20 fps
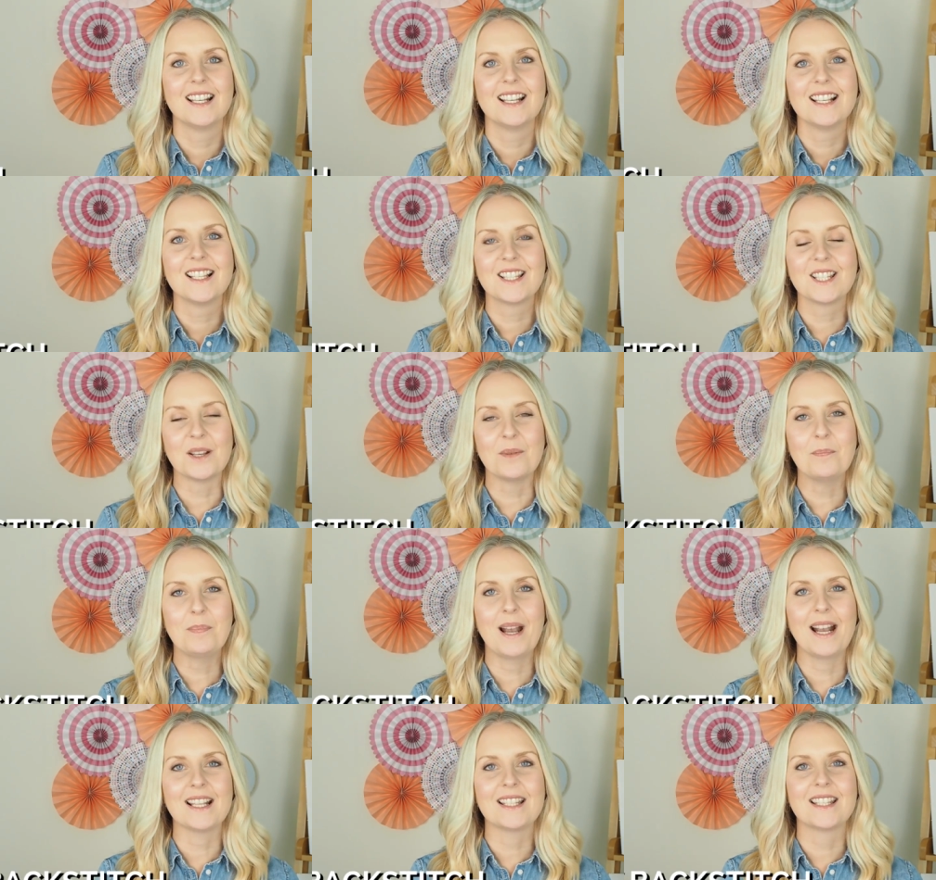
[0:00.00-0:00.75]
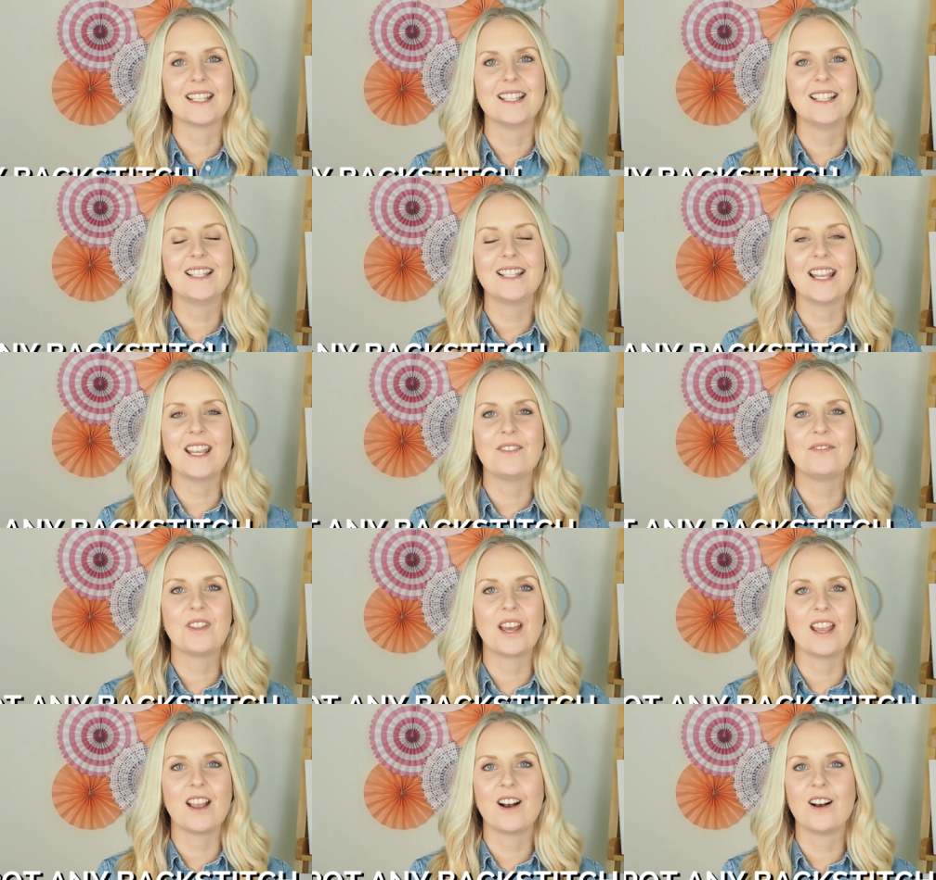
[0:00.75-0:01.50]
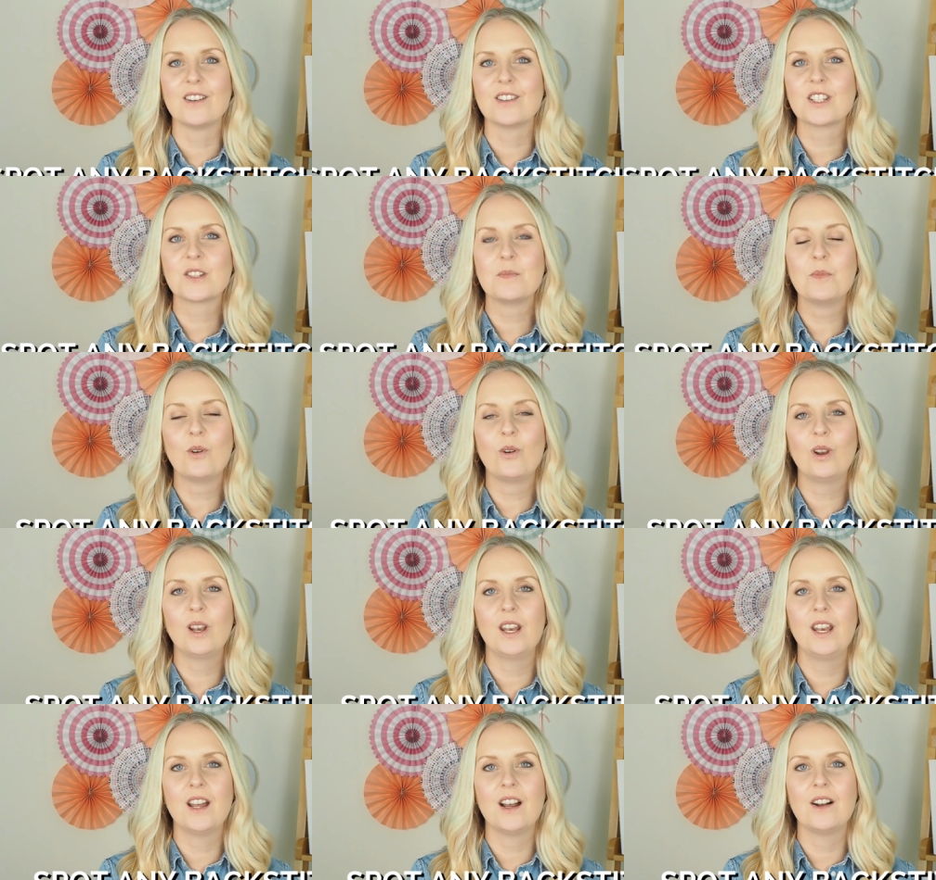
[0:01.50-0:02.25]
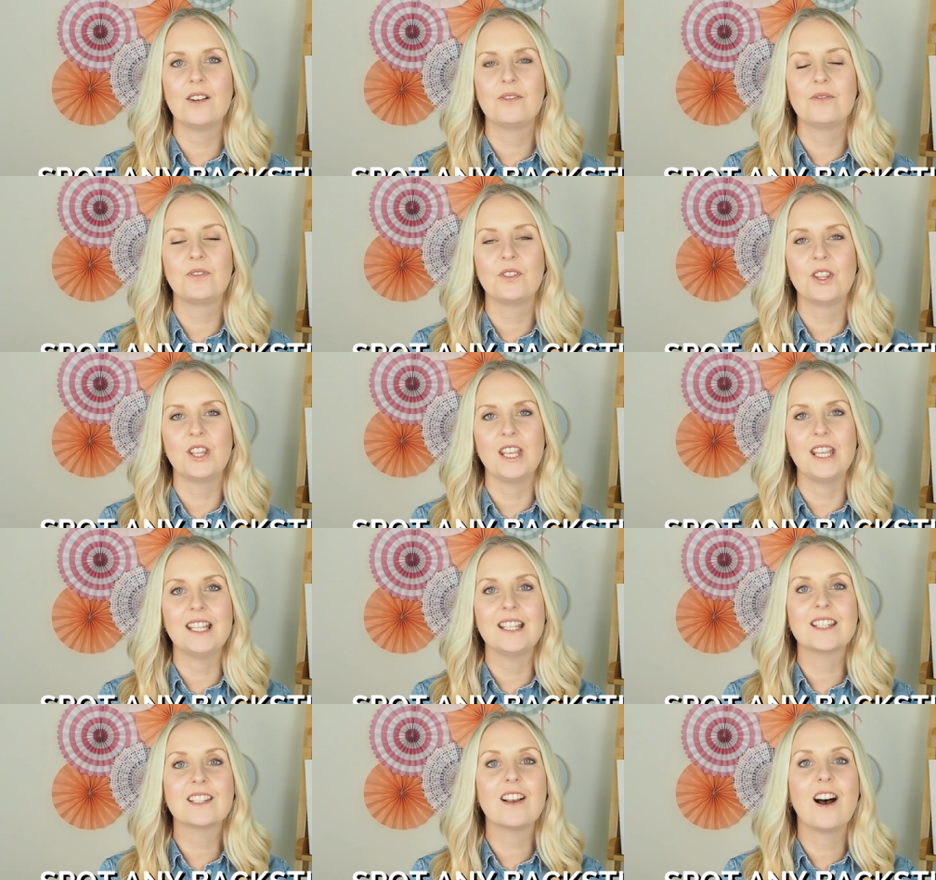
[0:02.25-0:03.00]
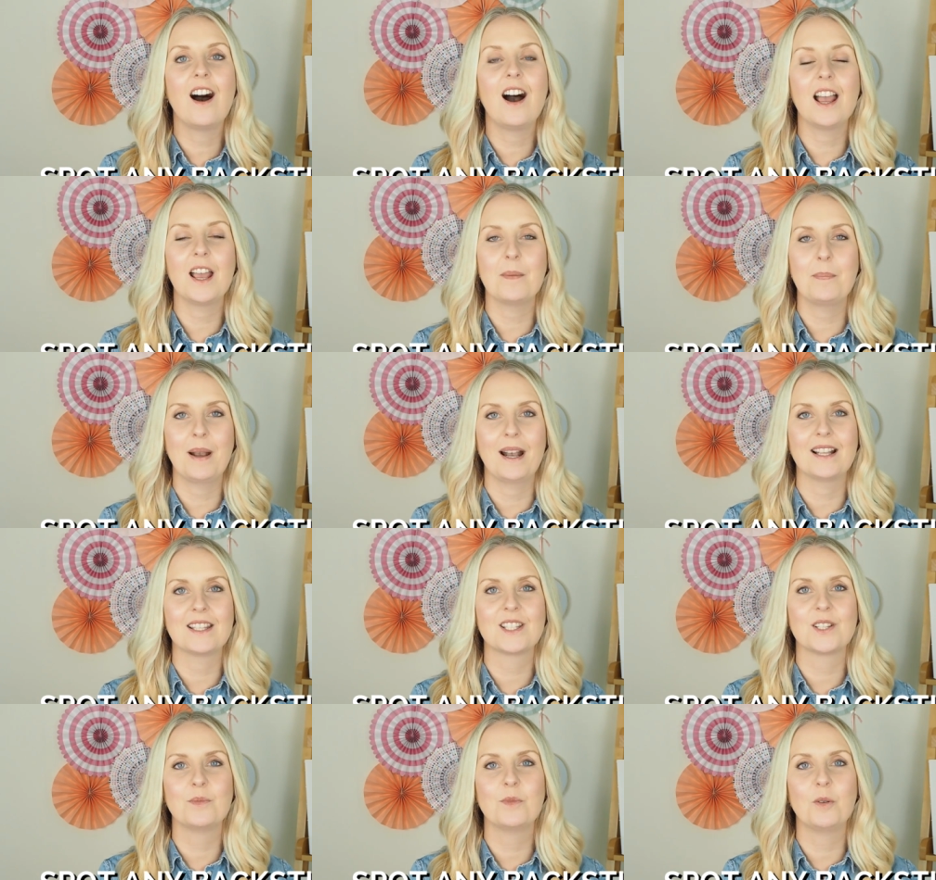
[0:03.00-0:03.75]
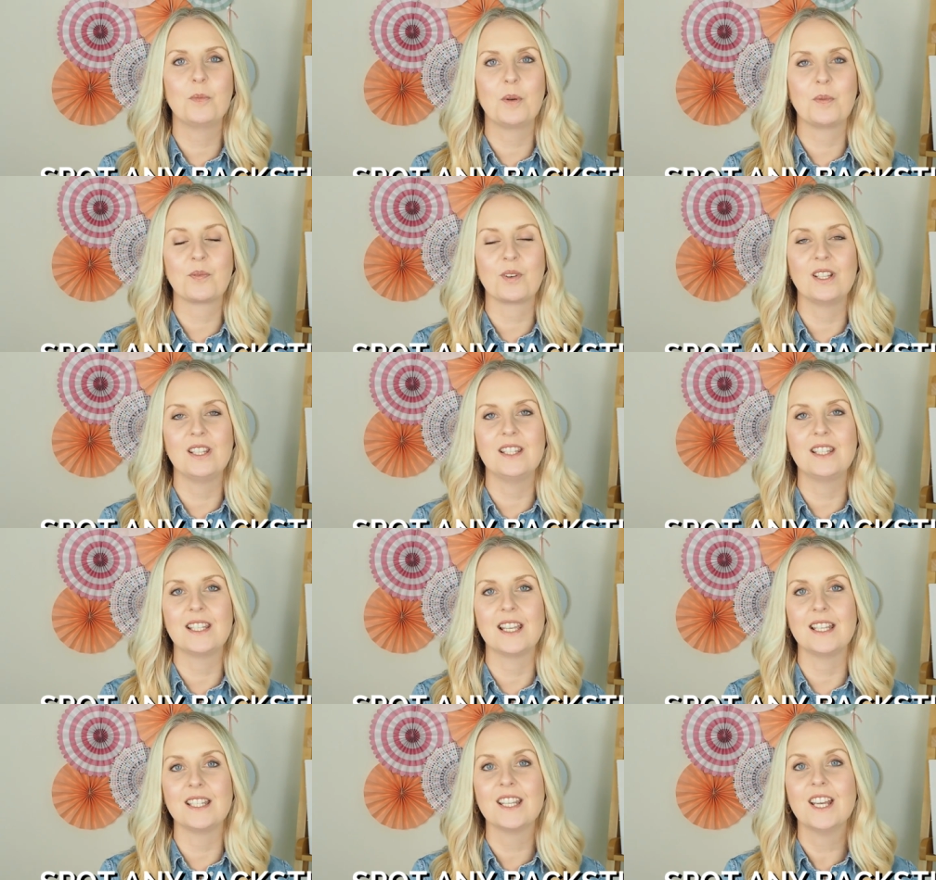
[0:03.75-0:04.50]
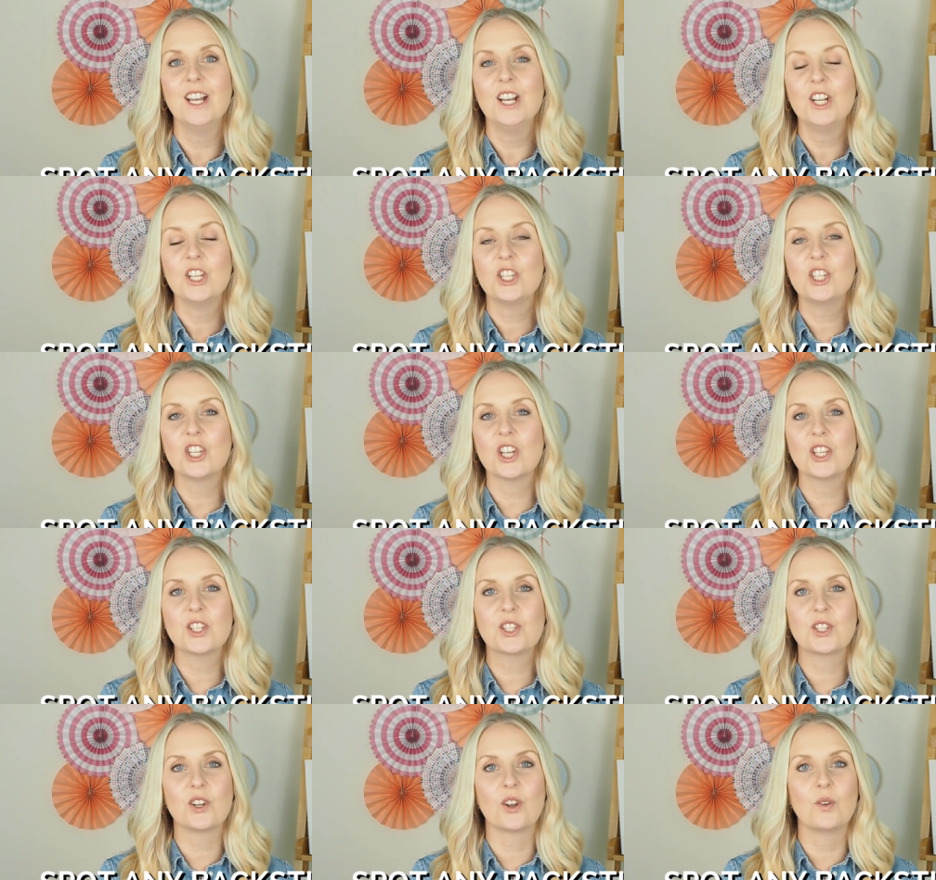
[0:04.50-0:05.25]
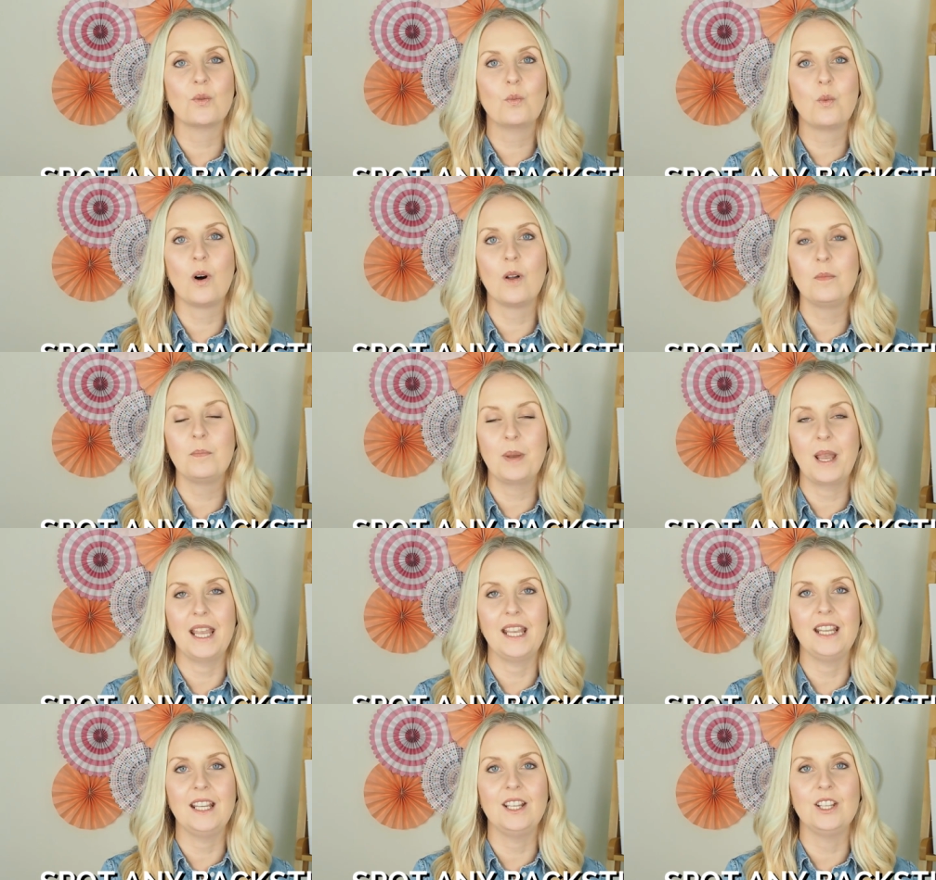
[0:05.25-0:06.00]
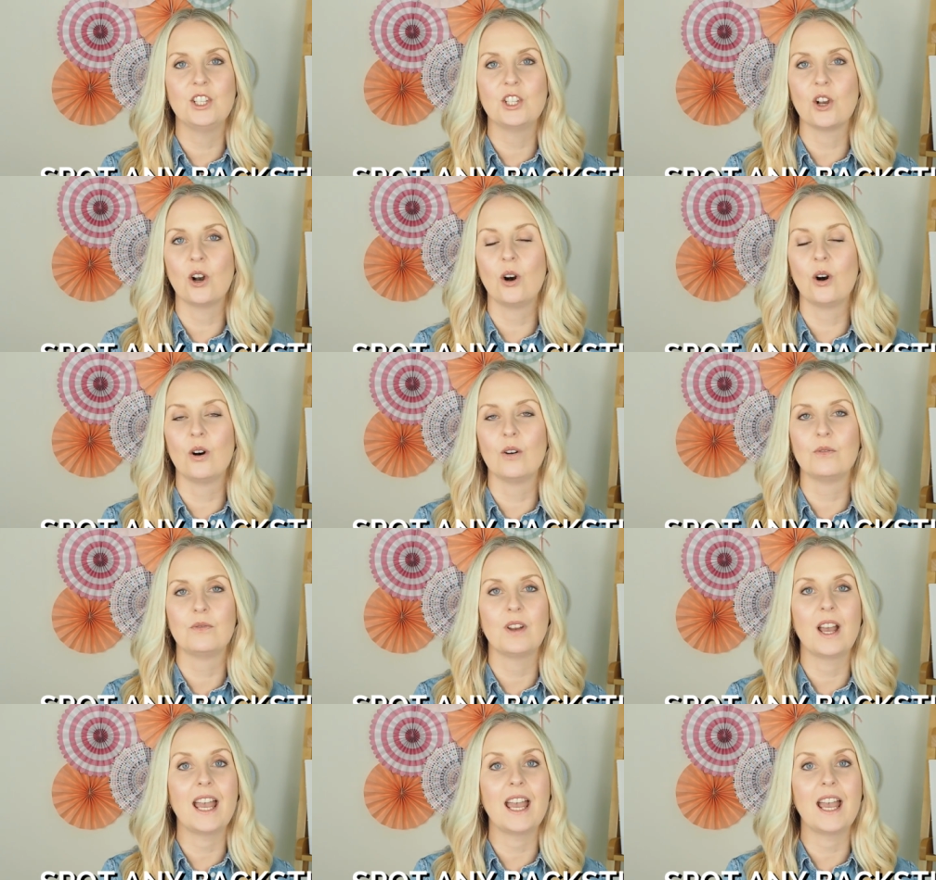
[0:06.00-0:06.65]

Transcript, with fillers: Some patterns, if they are small enough, the entire pattern will be printed just on one page of